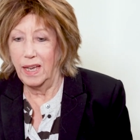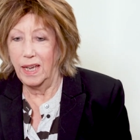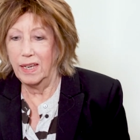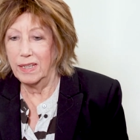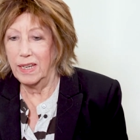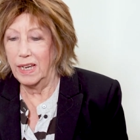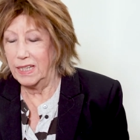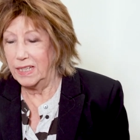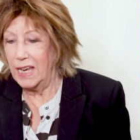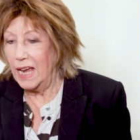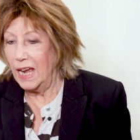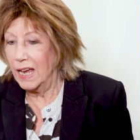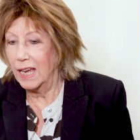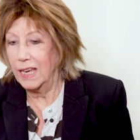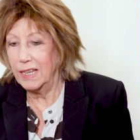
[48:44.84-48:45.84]

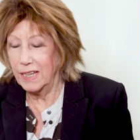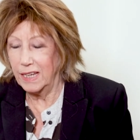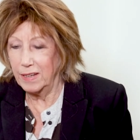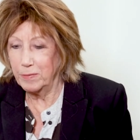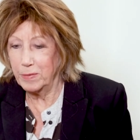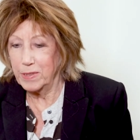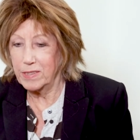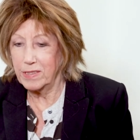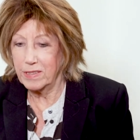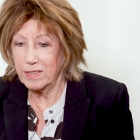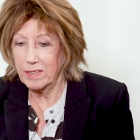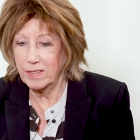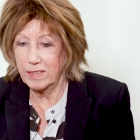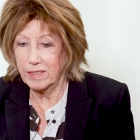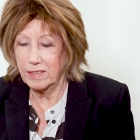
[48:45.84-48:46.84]
It
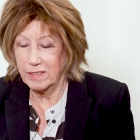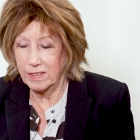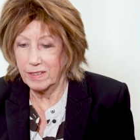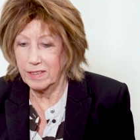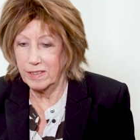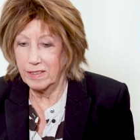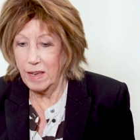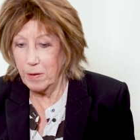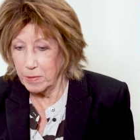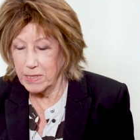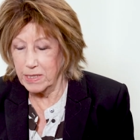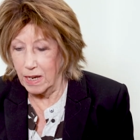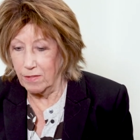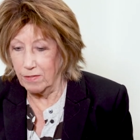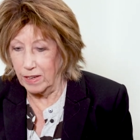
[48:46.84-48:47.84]
was
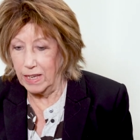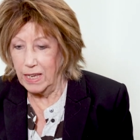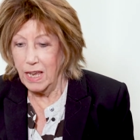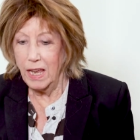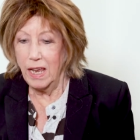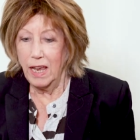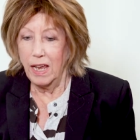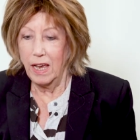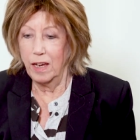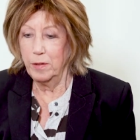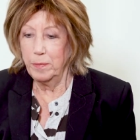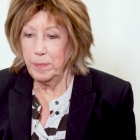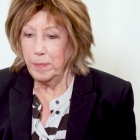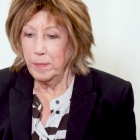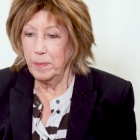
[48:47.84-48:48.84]
lovely.
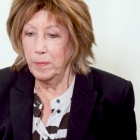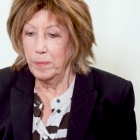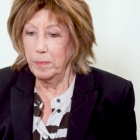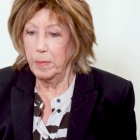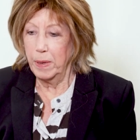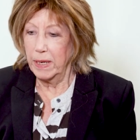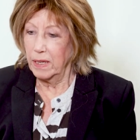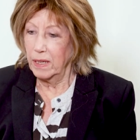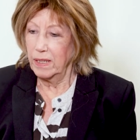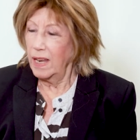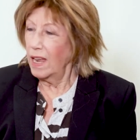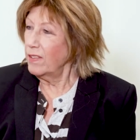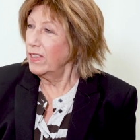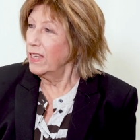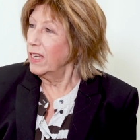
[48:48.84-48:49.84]
But
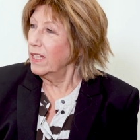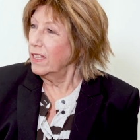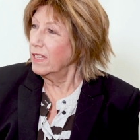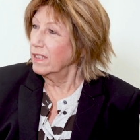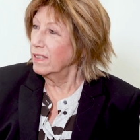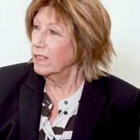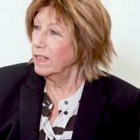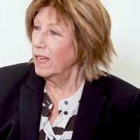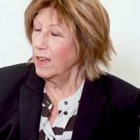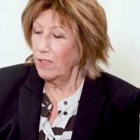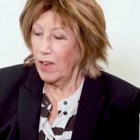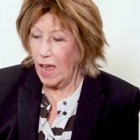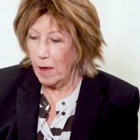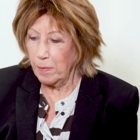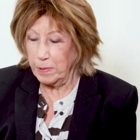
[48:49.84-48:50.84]
nothing
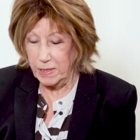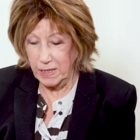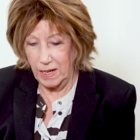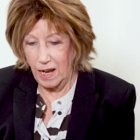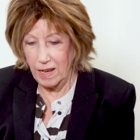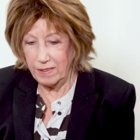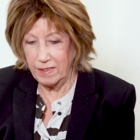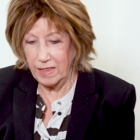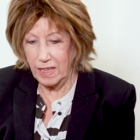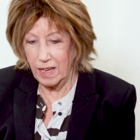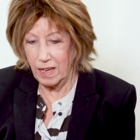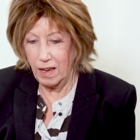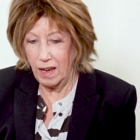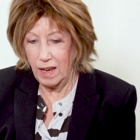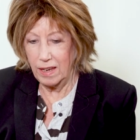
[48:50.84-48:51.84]
ever happened. And I
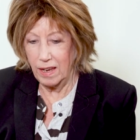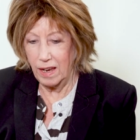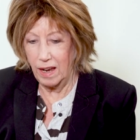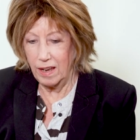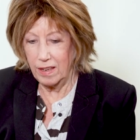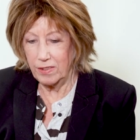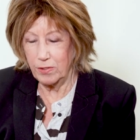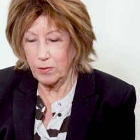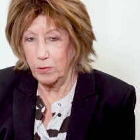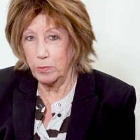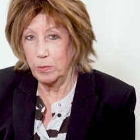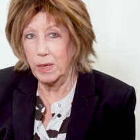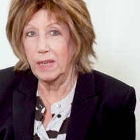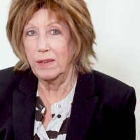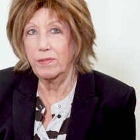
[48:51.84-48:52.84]
think I
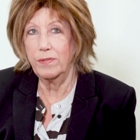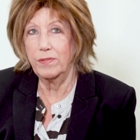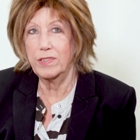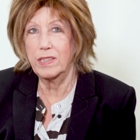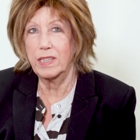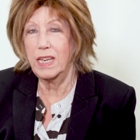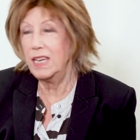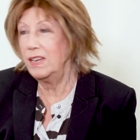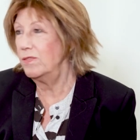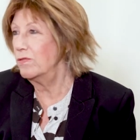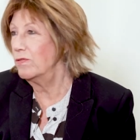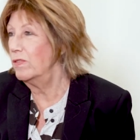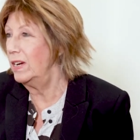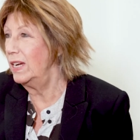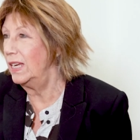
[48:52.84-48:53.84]
thought, well, if Steve
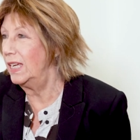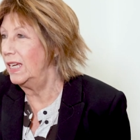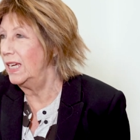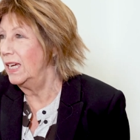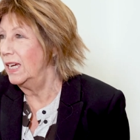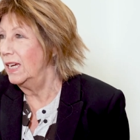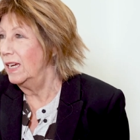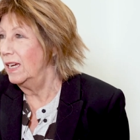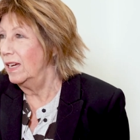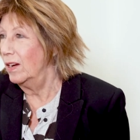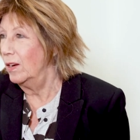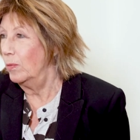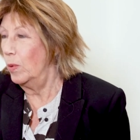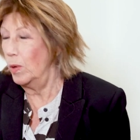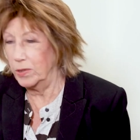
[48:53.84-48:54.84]
really
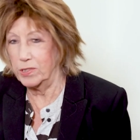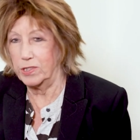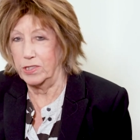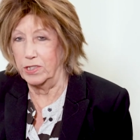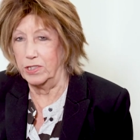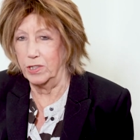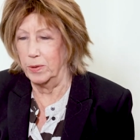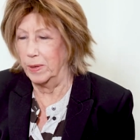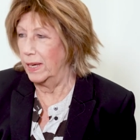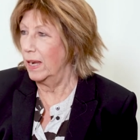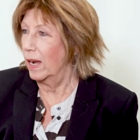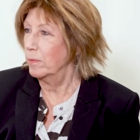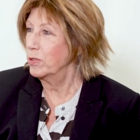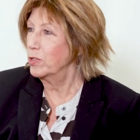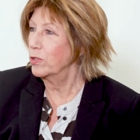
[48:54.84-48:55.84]
wants to do
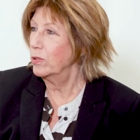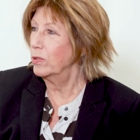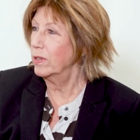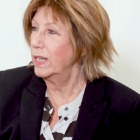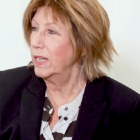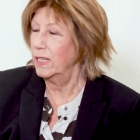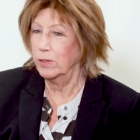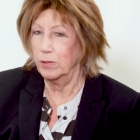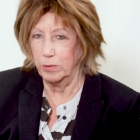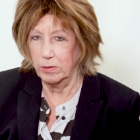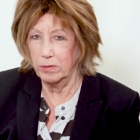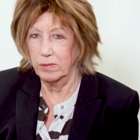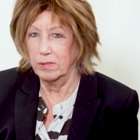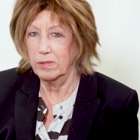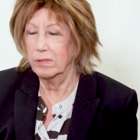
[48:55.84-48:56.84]
it, I'm sure
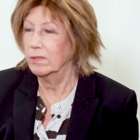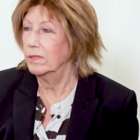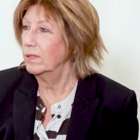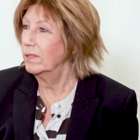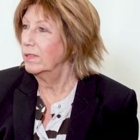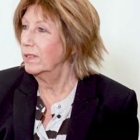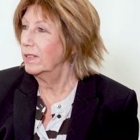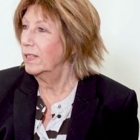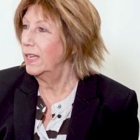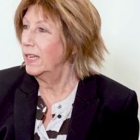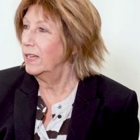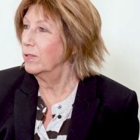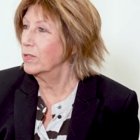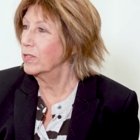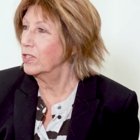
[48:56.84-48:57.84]

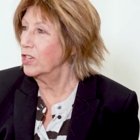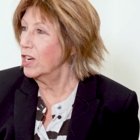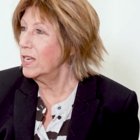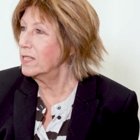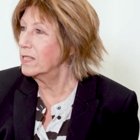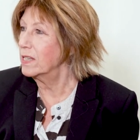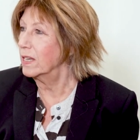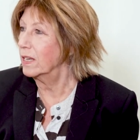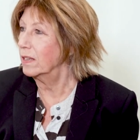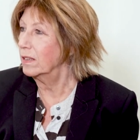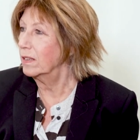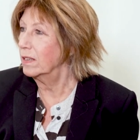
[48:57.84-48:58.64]
he'll suggest it.